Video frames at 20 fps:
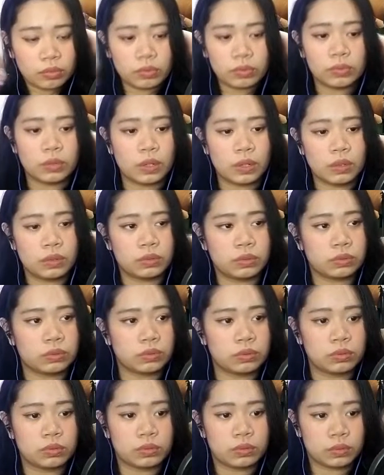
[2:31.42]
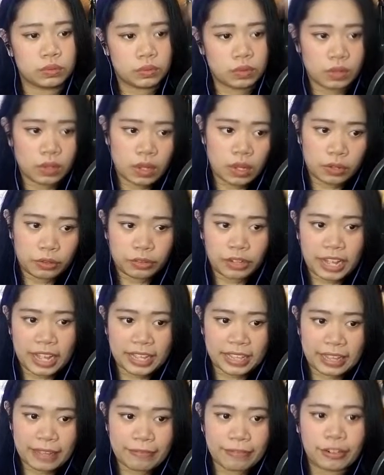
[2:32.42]
Oh.
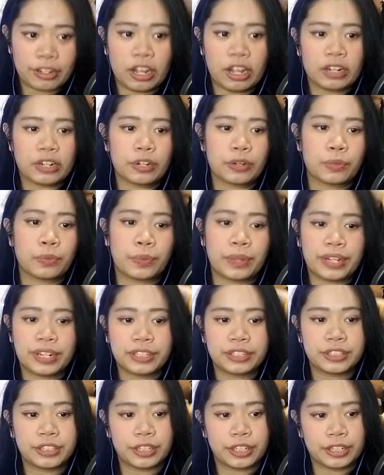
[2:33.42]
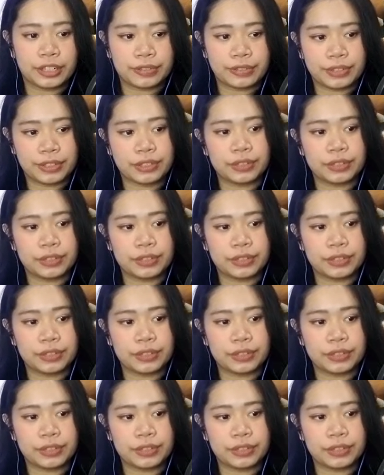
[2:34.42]
Right, I forgot her weird curfew.